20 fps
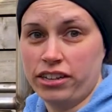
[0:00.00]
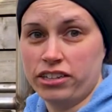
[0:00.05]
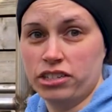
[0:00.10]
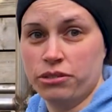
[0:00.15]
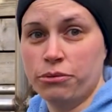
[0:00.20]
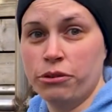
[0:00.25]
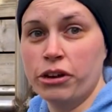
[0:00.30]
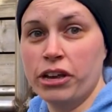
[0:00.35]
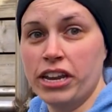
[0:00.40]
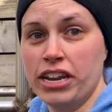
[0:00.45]
So
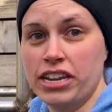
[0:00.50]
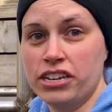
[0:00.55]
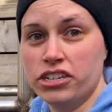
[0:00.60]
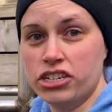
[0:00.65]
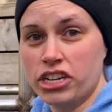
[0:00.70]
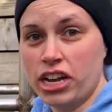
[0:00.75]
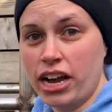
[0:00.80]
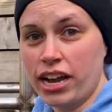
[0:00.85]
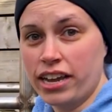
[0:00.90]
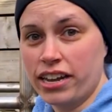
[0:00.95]
we'll get each
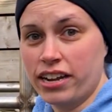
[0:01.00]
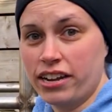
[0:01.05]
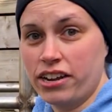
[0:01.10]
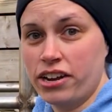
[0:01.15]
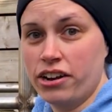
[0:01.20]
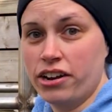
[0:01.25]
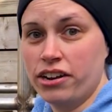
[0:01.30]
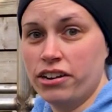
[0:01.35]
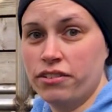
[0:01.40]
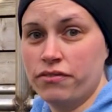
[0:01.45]
Takin in
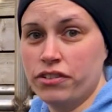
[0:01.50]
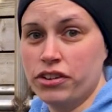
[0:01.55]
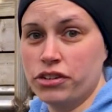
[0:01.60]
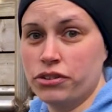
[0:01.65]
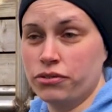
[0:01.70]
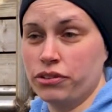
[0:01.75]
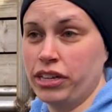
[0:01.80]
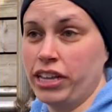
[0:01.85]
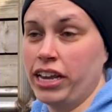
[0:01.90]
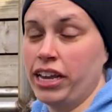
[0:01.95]
here
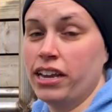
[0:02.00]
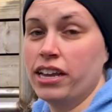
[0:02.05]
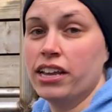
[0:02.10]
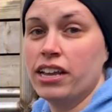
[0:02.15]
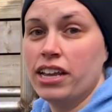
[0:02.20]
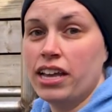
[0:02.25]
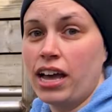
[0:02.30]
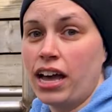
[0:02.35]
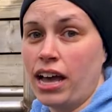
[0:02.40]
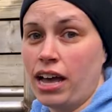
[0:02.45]
individually,
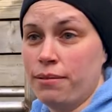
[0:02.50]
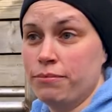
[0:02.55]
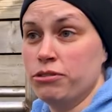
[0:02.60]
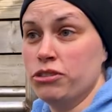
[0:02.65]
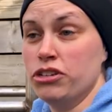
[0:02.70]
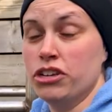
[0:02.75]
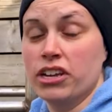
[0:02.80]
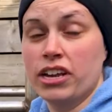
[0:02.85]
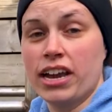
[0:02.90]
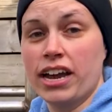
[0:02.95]
so
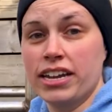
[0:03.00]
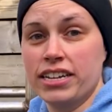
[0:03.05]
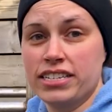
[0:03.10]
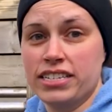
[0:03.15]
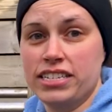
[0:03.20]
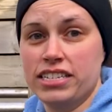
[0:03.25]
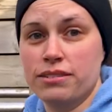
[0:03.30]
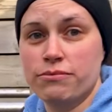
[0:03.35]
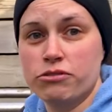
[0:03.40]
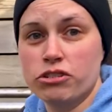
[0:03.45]
you can kind of
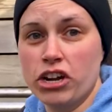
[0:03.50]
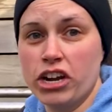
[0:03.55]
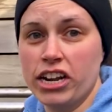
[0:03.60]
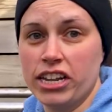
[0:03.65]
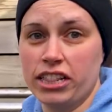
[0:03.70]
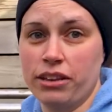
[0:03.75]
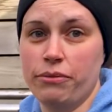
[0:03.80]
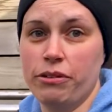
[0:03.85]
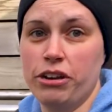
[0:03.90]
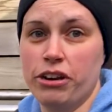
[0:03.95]
see some training
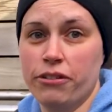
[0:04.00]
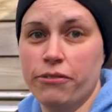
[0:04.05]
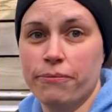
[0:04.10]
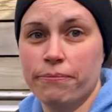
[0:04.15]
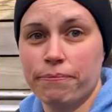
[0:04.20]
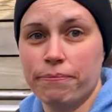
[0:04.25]
that we do.